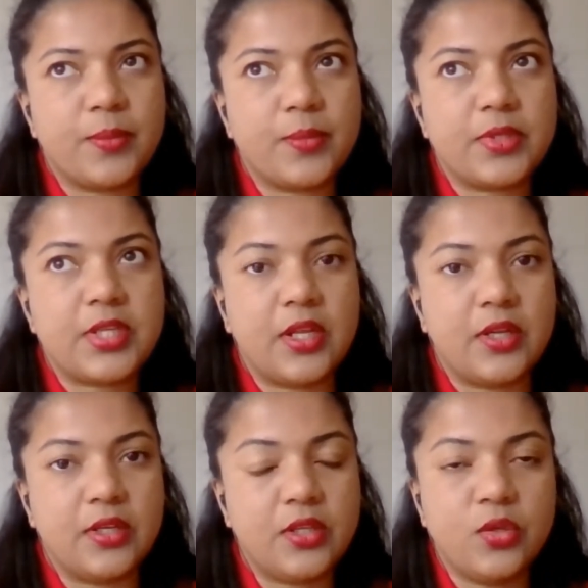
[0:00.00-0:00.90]

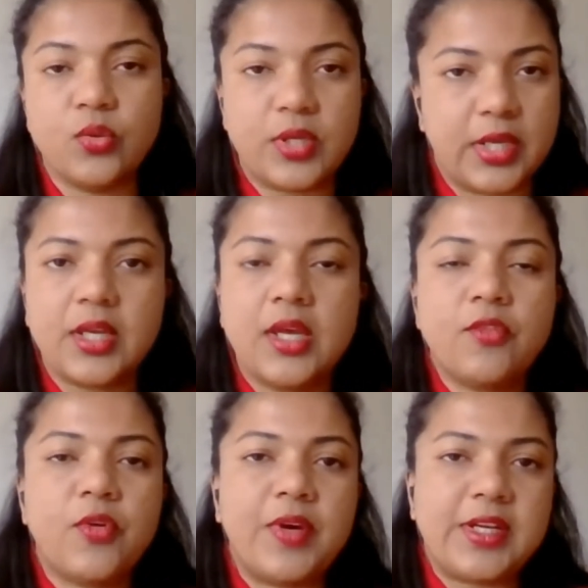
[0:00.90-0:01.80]
tell you,
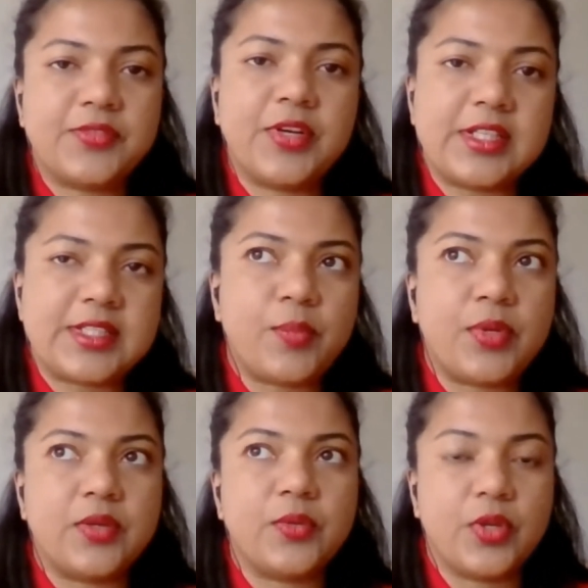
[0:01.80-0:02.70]
for
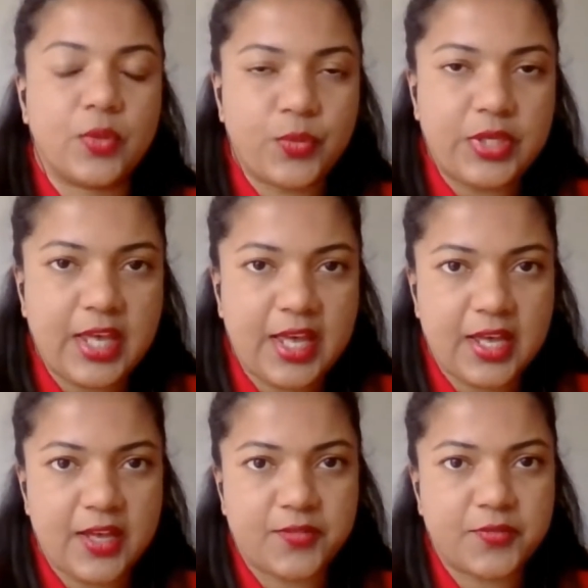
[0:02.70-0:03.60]
example, we
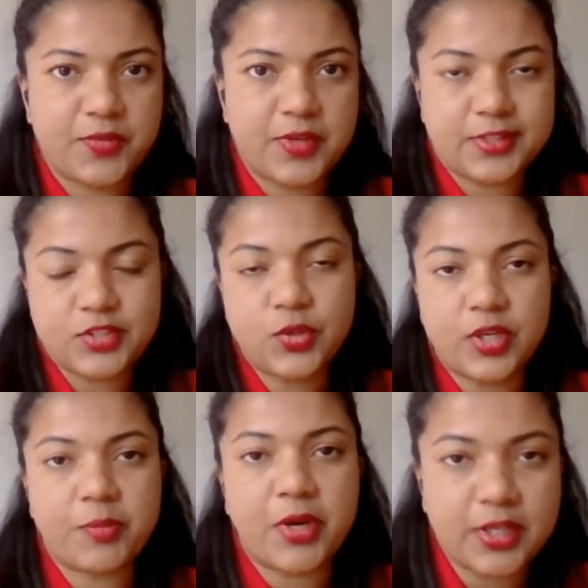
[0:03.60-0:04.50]
have a story
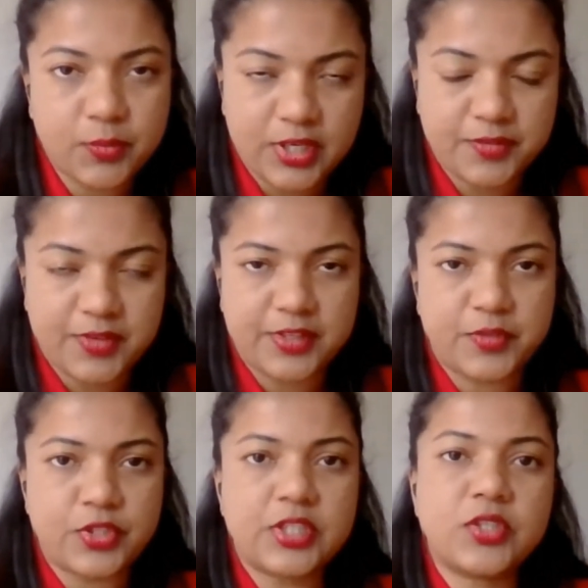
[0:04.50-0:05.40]
about one of our
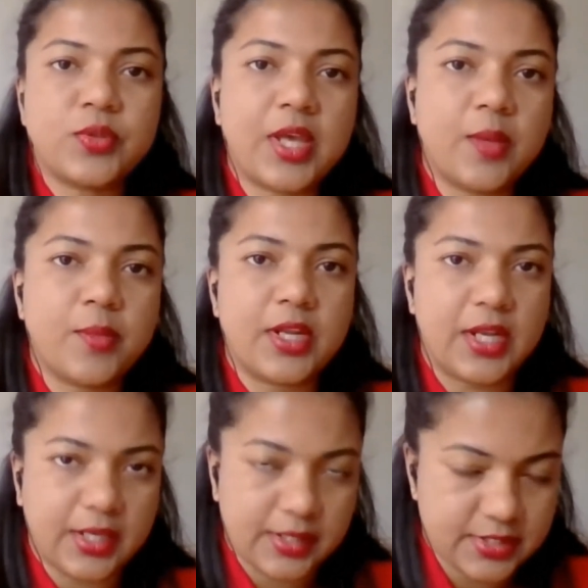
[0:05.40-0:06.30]
refugees who came in,
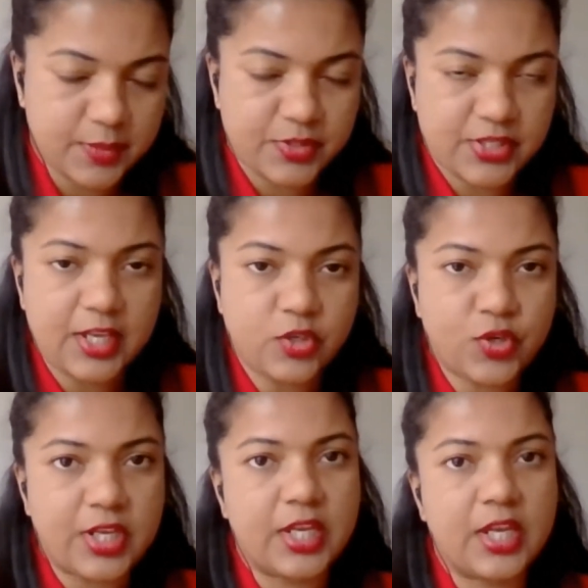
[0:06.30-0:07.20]
his name is
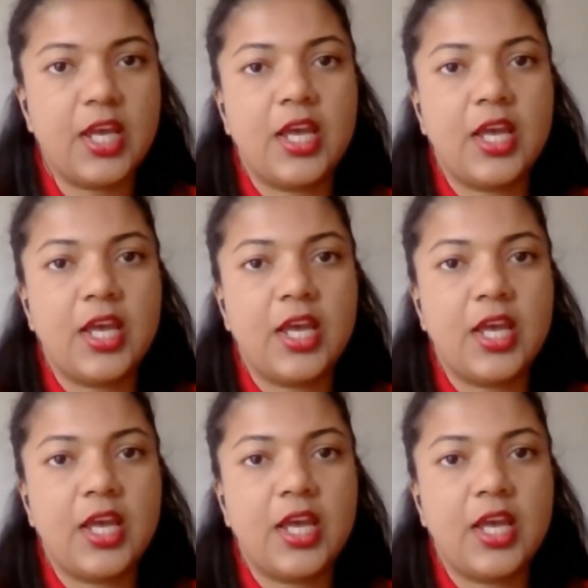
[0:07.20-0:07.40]
Henry.